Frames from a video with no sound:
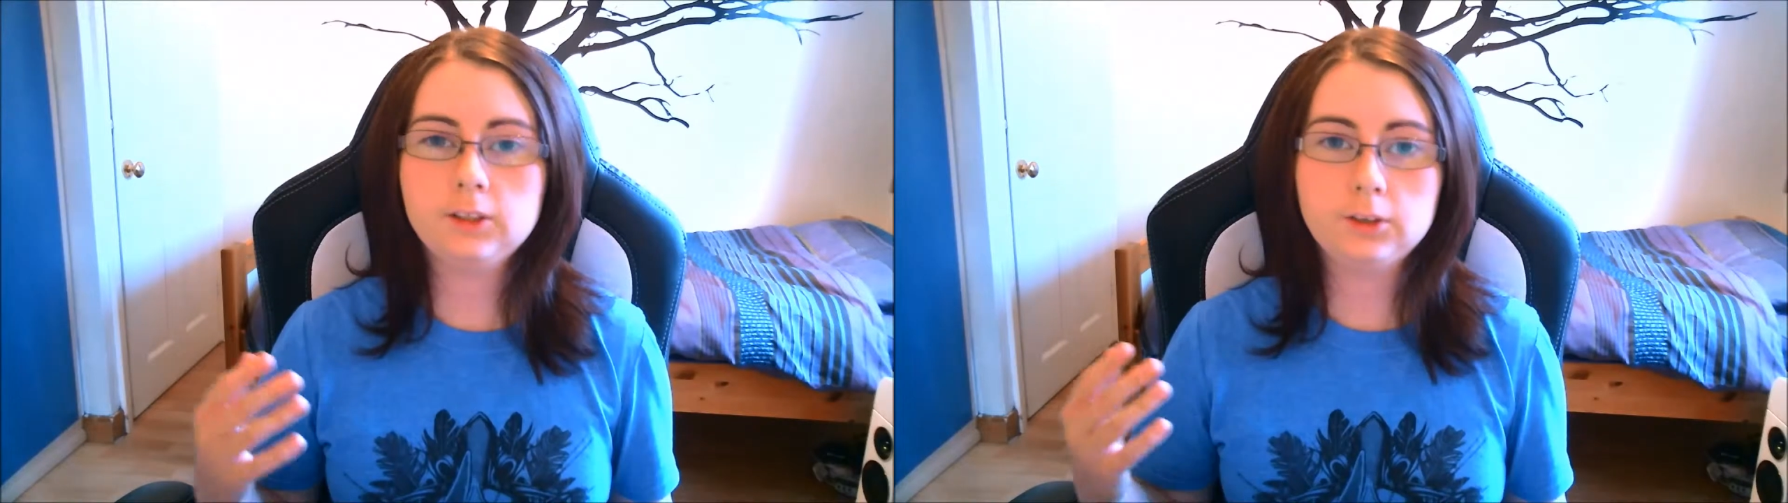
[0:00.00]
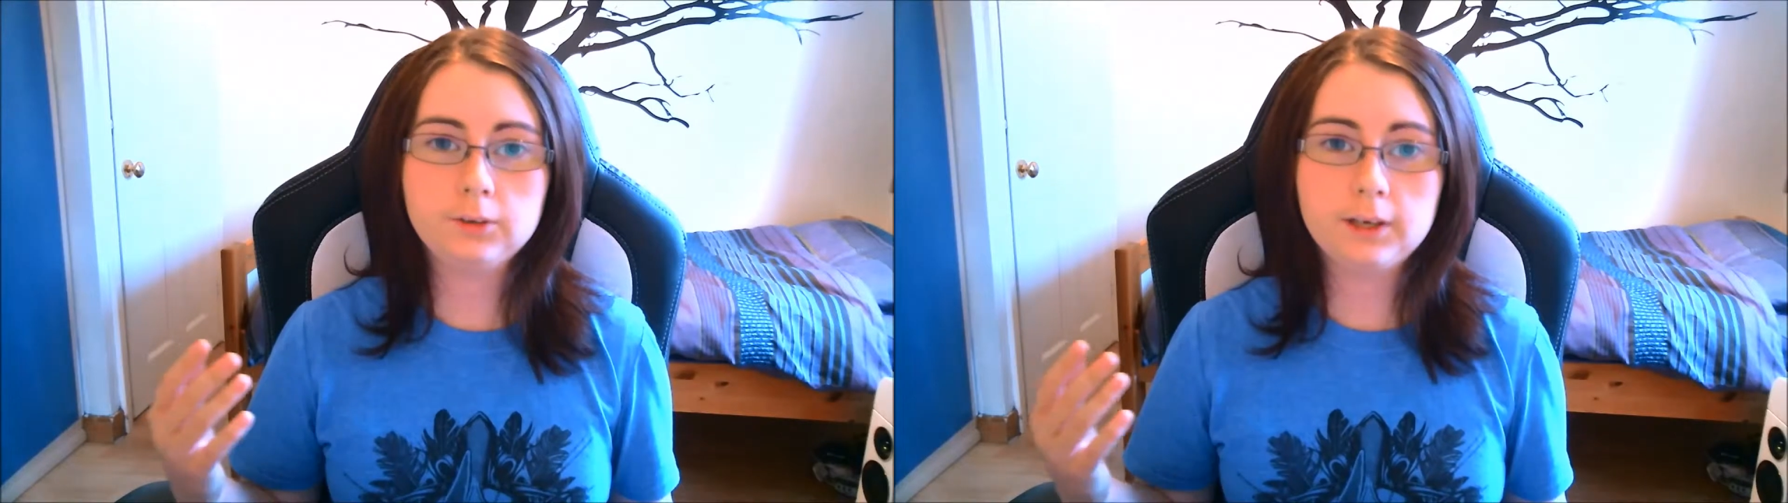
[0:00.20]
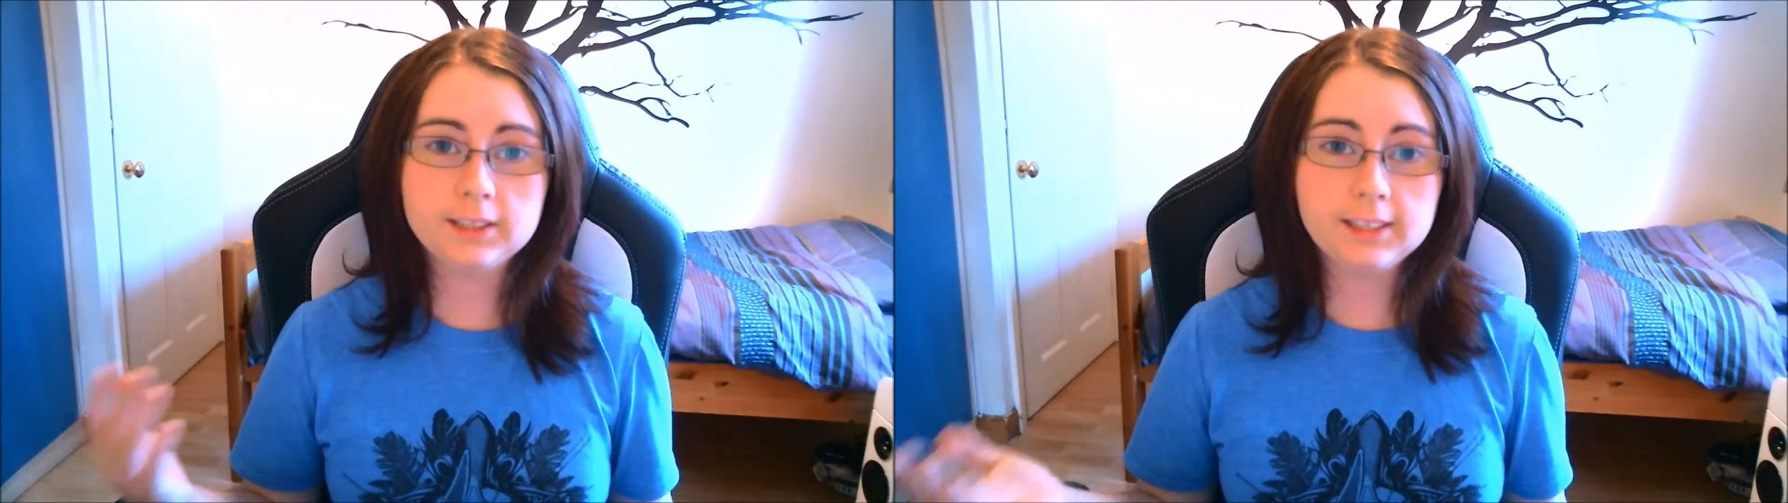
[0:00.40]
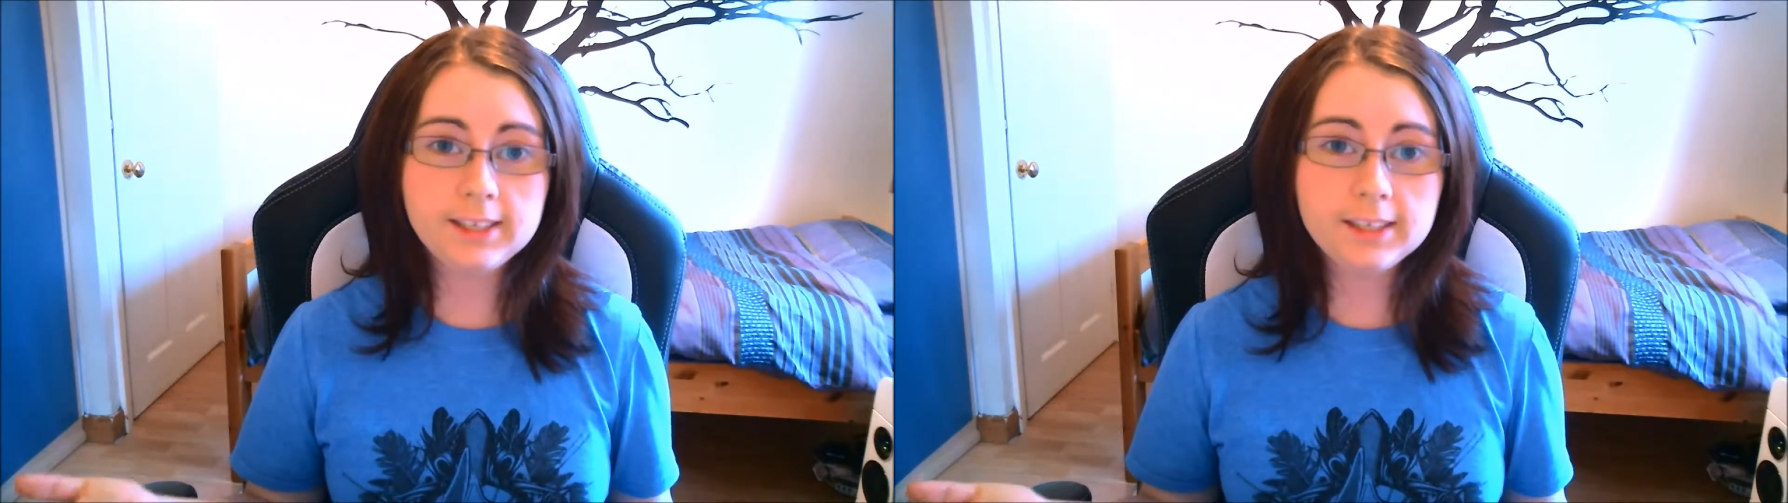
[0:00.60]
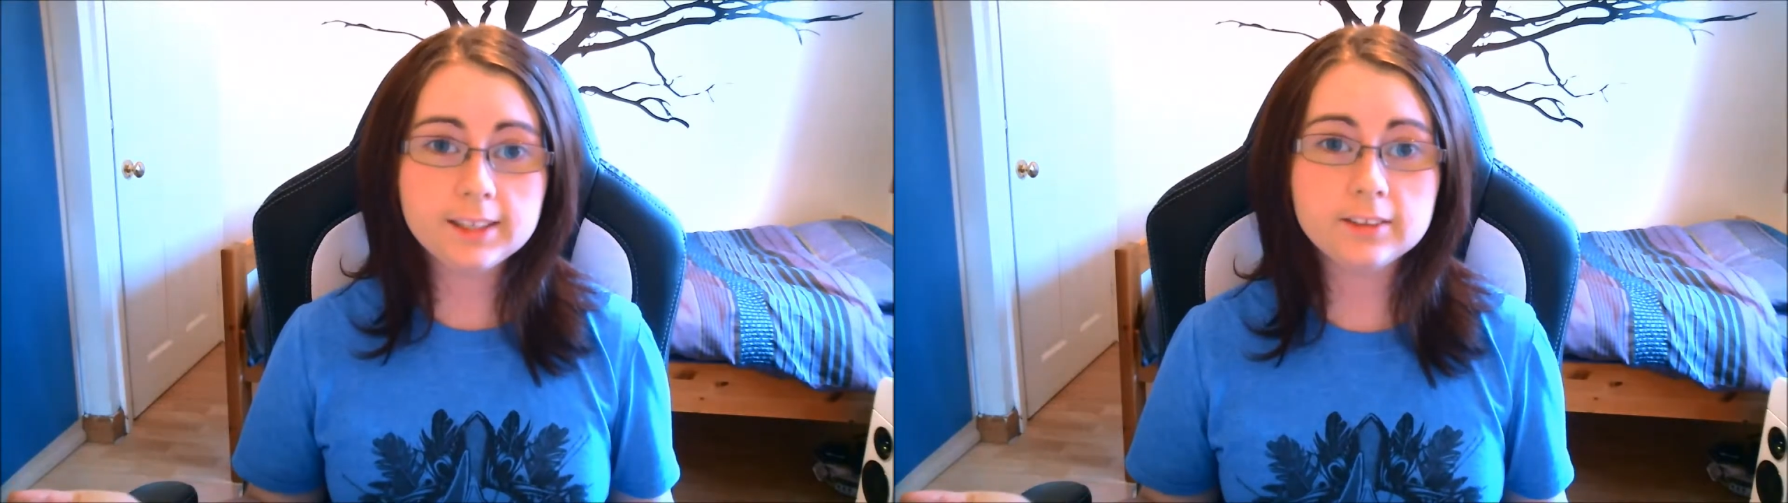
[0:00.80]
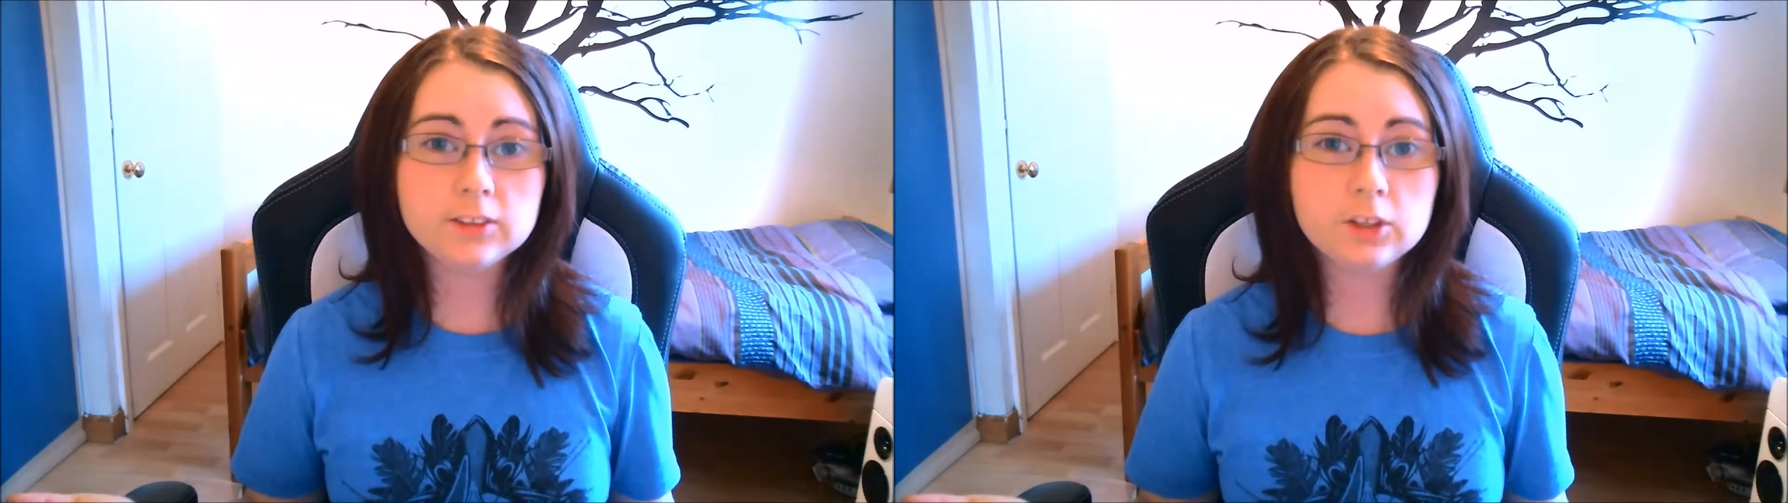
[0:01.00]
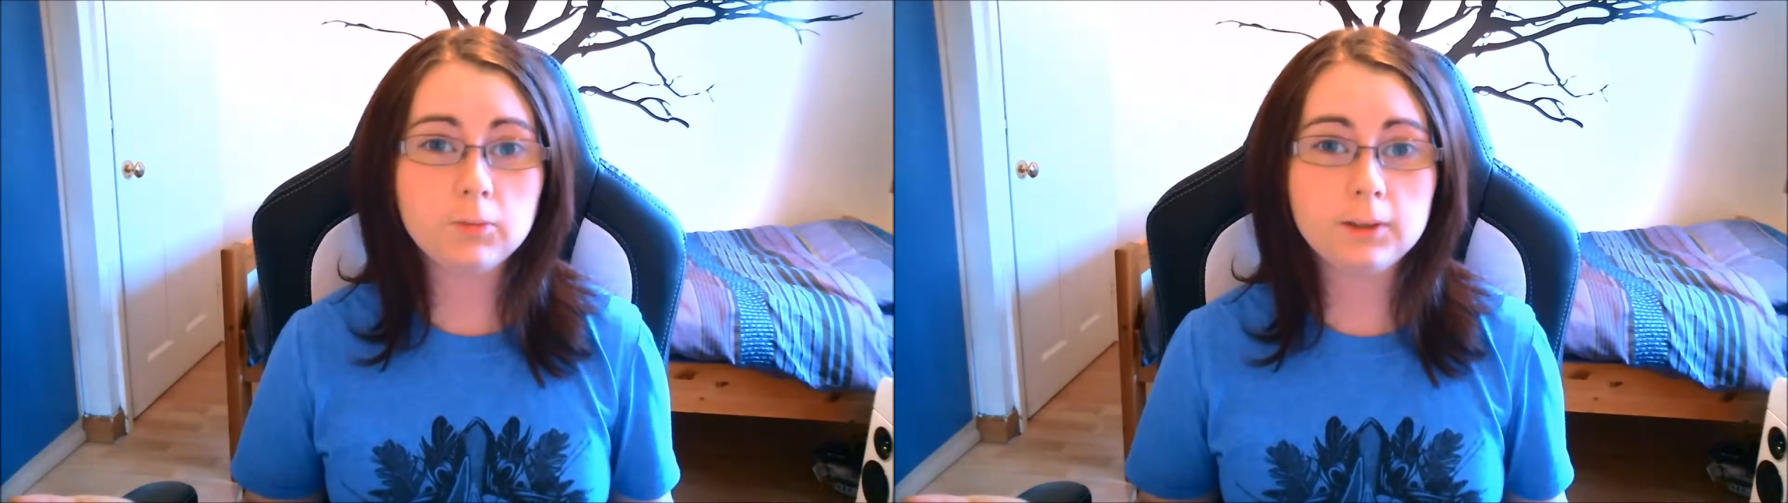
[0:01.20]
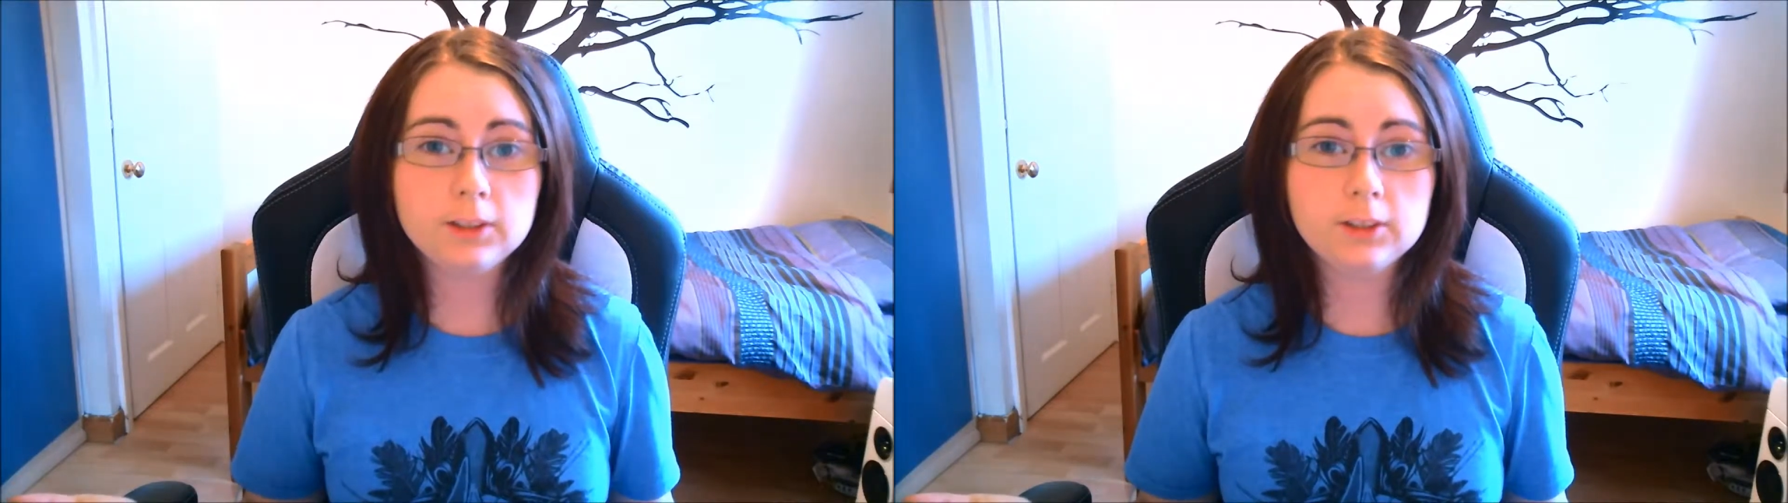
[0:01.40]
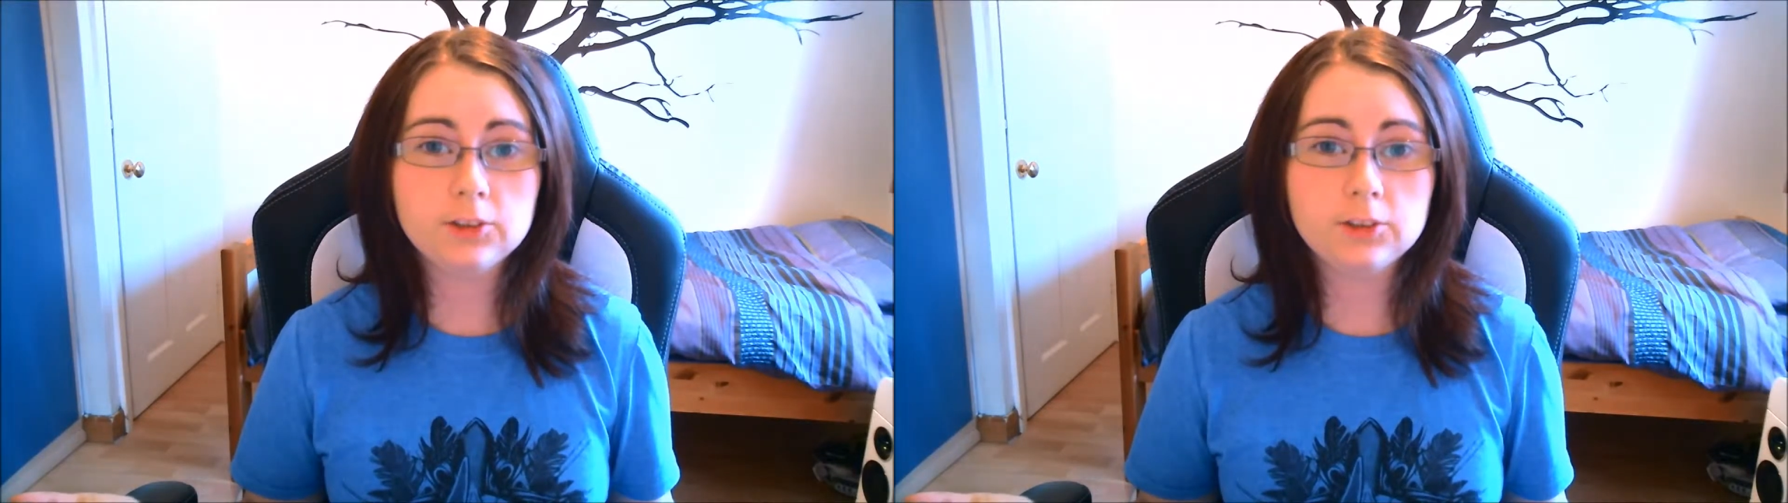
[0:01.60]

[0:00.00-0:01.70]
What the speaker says: USA, it is common to